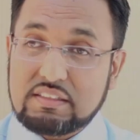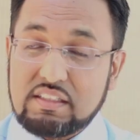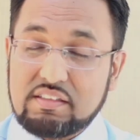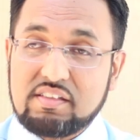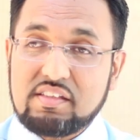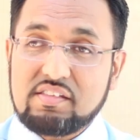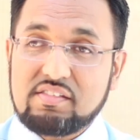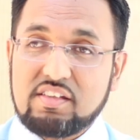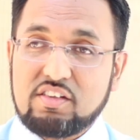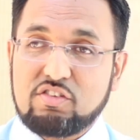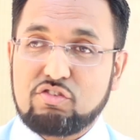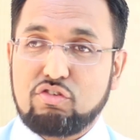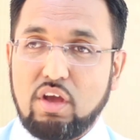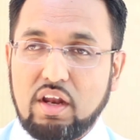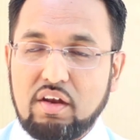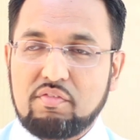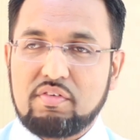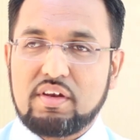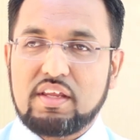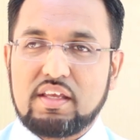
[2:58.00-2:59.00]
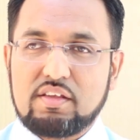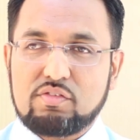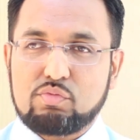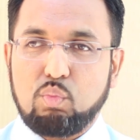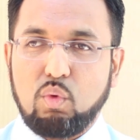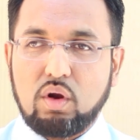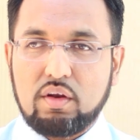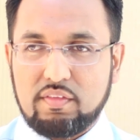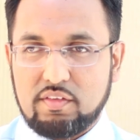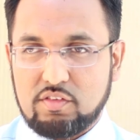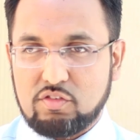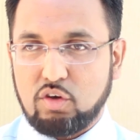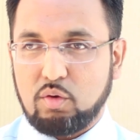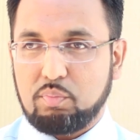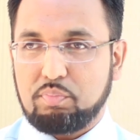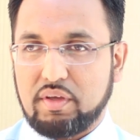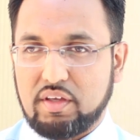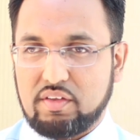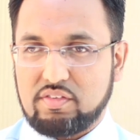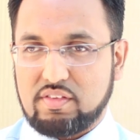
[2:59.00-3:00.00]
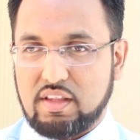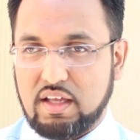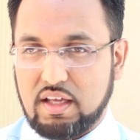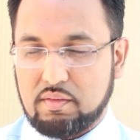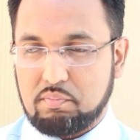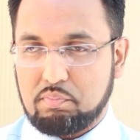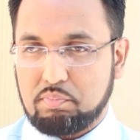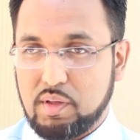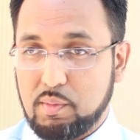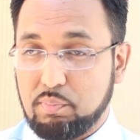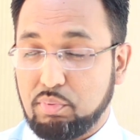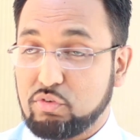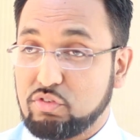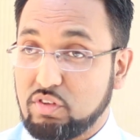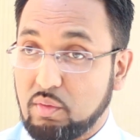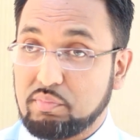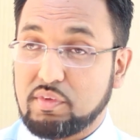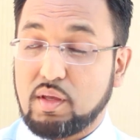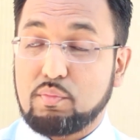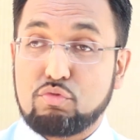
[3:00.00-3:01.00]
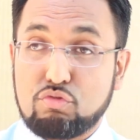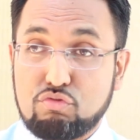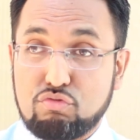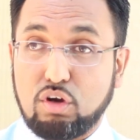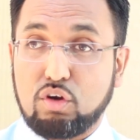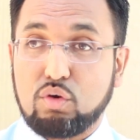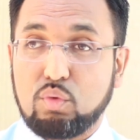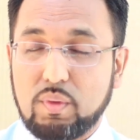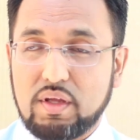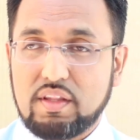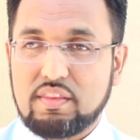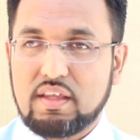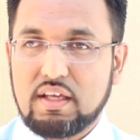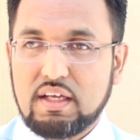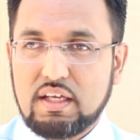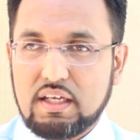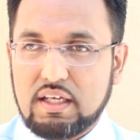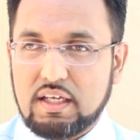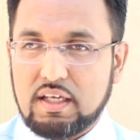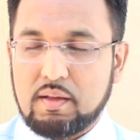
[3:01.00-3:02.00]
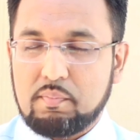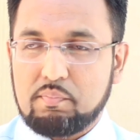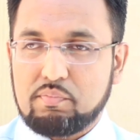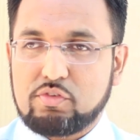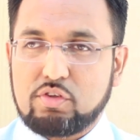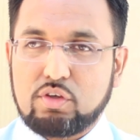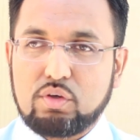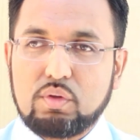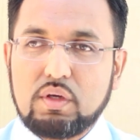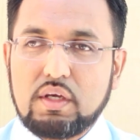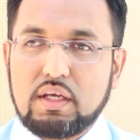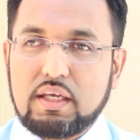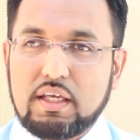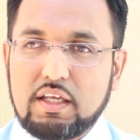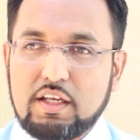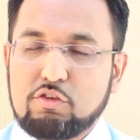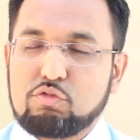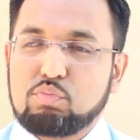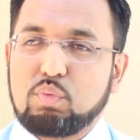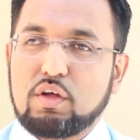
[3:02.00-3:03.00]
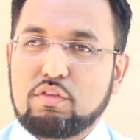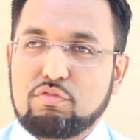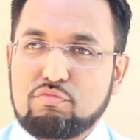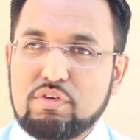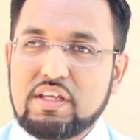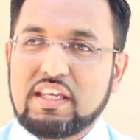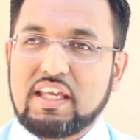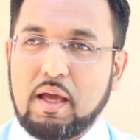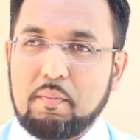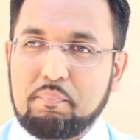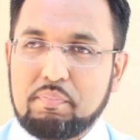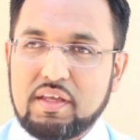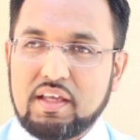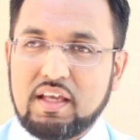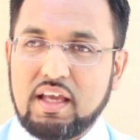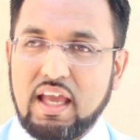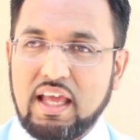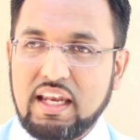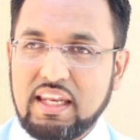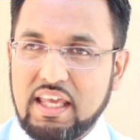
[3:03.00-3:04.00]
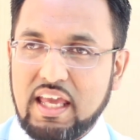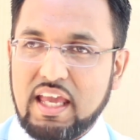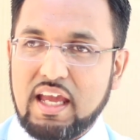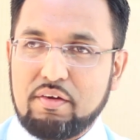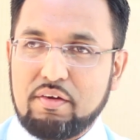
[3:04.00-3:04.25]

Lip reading: Statistics generally is one of the topics that people sometimes struggle with. So it is worth recapping any